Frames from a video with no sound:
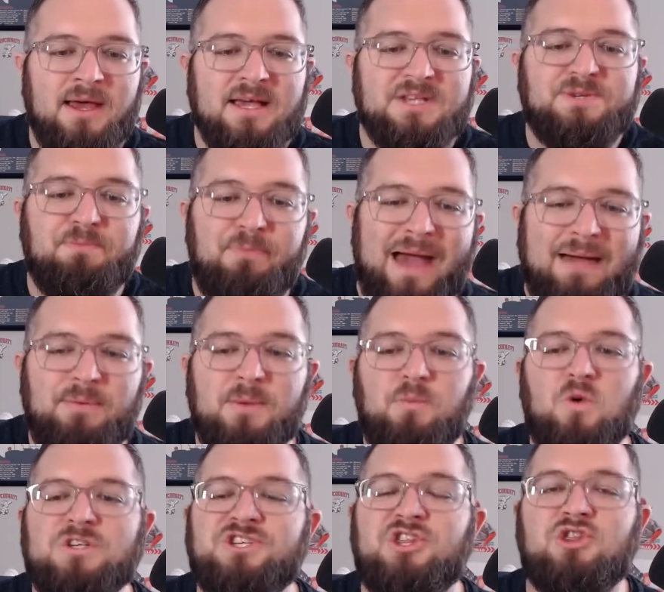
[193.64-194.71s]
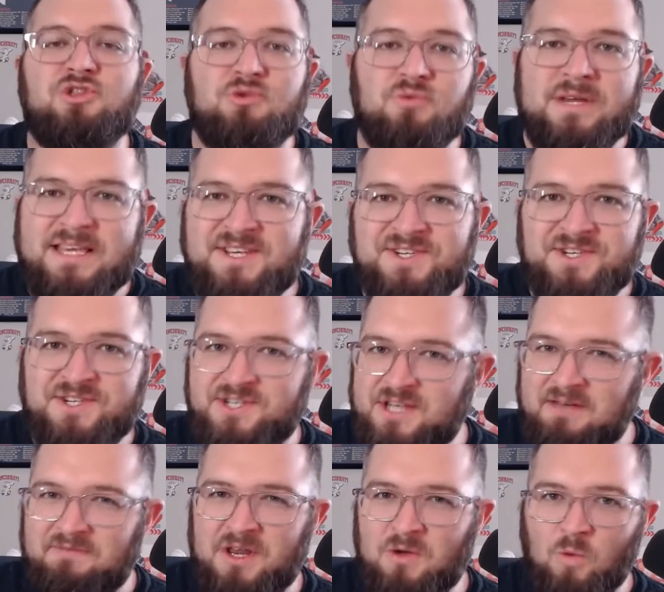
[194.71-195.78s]
His BABIP was
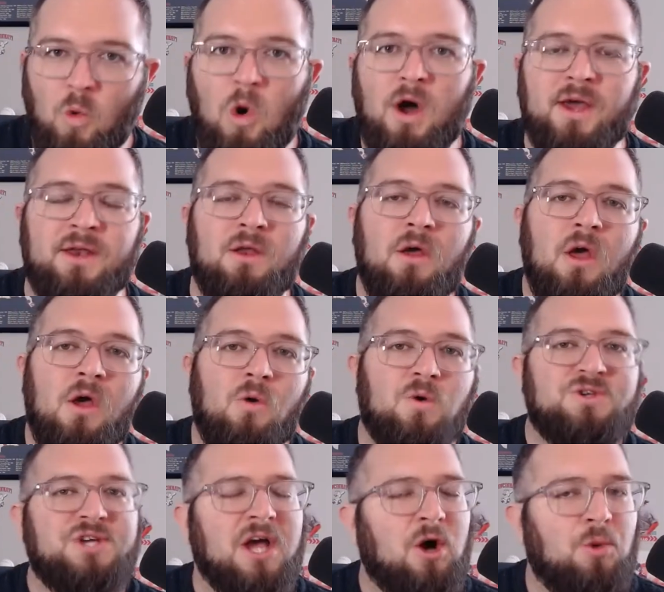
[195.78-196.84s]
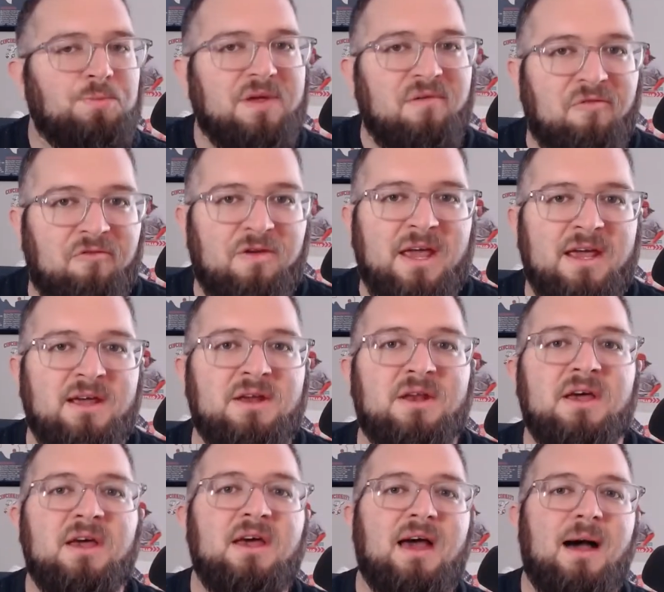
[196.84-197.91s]
371, which helped
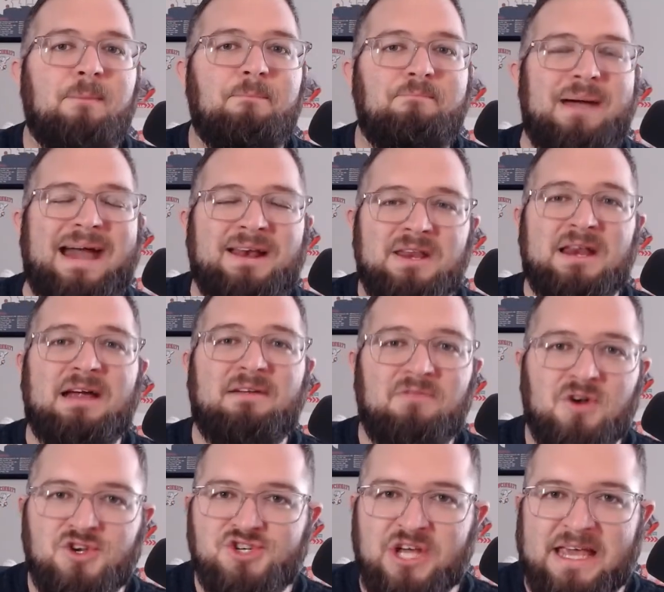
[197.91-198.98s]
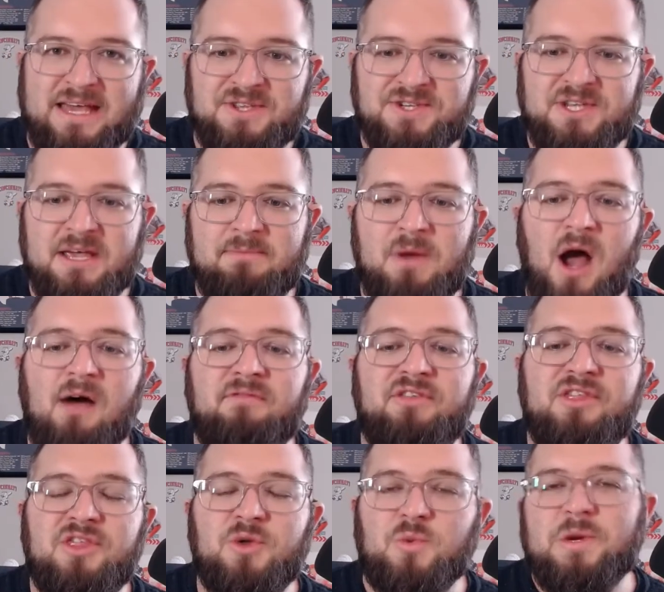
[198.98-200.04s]
feed a batting average against him of
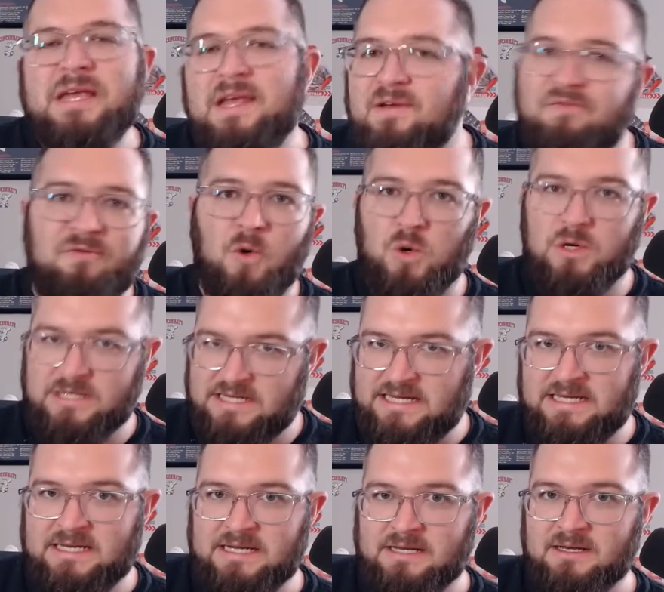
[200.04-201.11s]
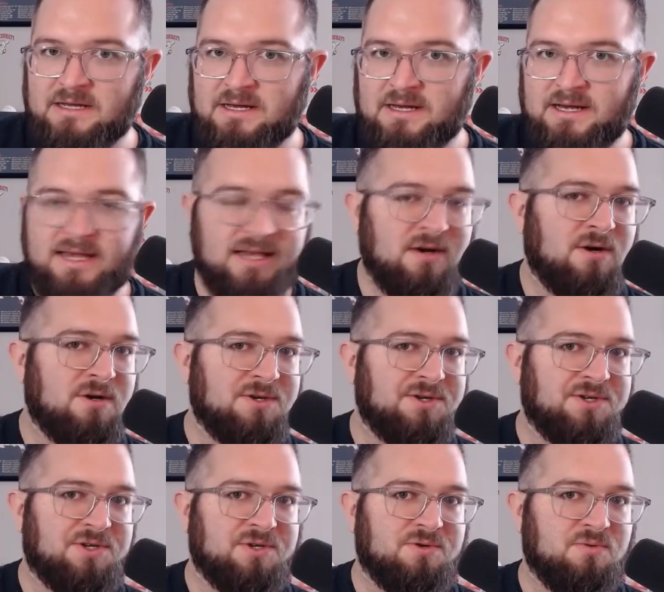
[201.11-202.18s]
314.
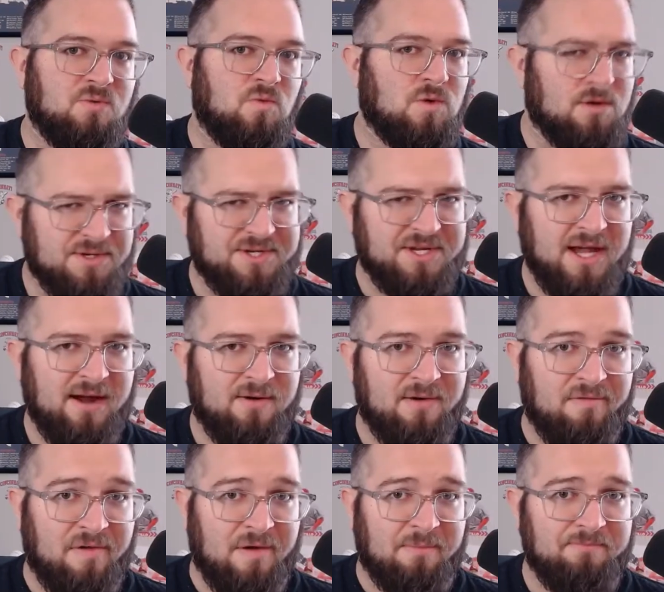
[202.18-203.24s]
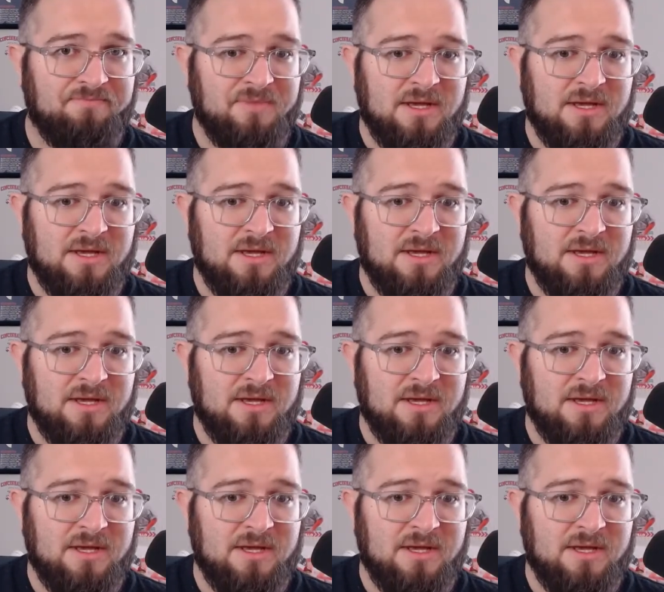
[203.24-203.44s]
Hitters weren't scared of him.